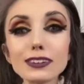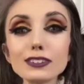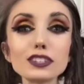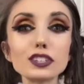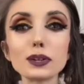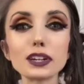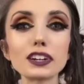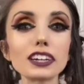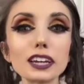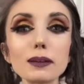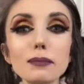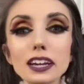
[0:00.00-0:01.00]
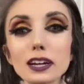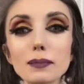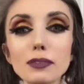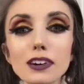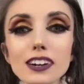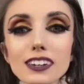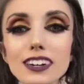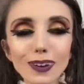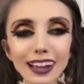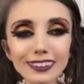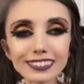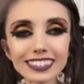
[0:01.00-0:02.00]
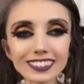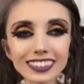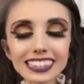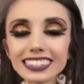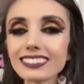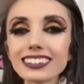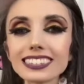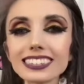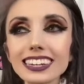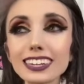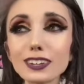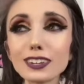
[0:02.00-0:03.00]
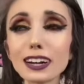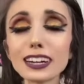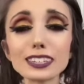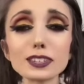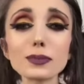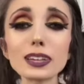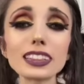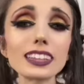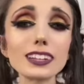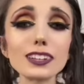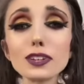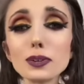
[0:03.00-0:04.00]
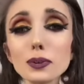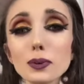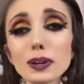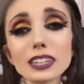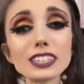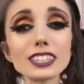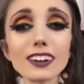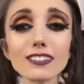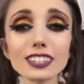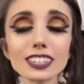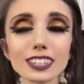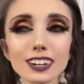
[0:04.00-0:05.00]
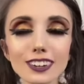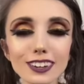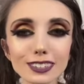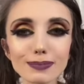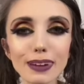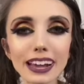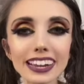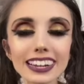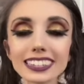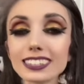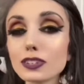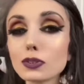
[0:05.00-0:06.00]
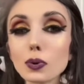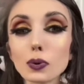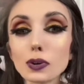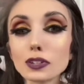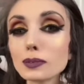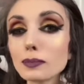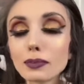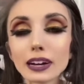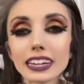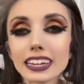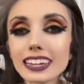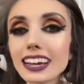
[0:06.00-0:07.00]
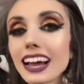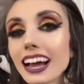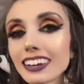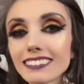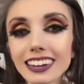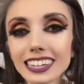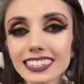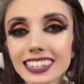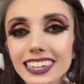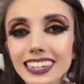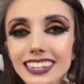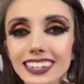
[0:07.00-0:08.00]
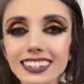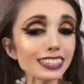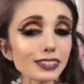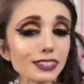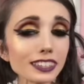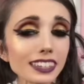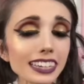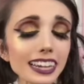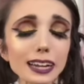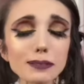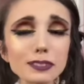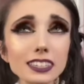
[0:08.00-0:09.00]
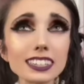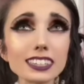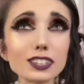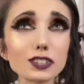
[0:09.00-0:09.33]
everybody, what is up? Welcome to my channel, or welcome back to my channel. Really just depends if you're new here or not. Now today, we have a video of Eugenia Cooney,